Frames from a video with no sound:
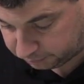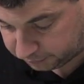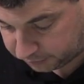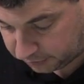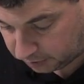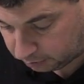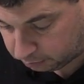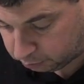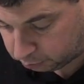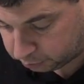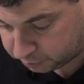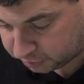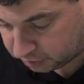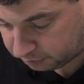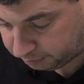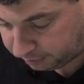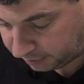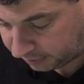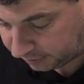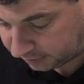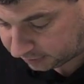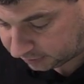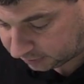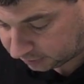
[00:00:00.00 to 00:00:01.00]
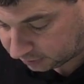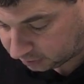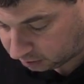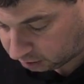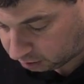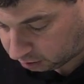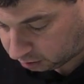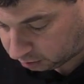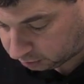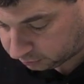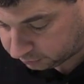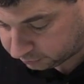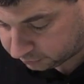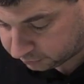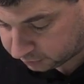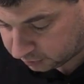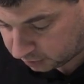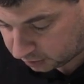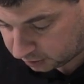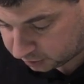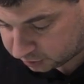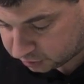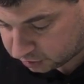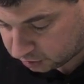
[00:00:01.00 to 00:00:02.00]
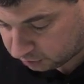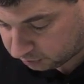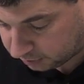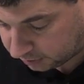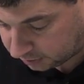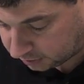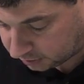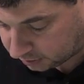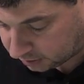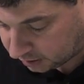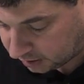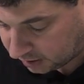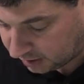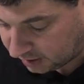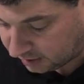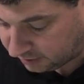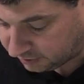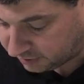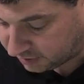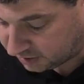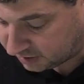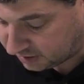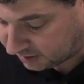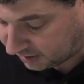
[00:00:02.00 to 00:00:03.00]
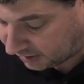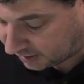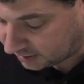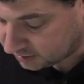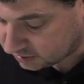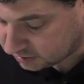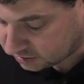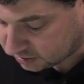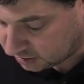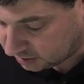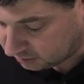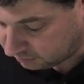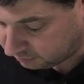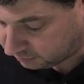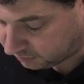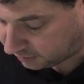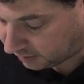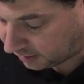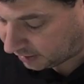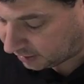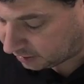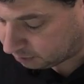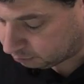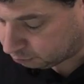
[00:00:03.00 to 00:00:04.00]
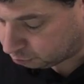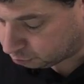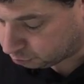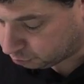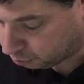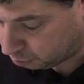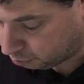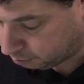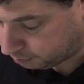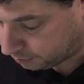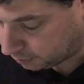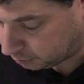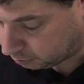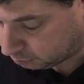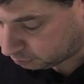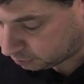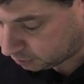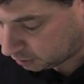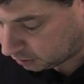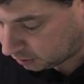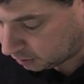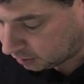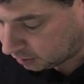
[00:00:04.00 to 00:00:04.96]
I'm also planning on doing the Gnat for the animal group build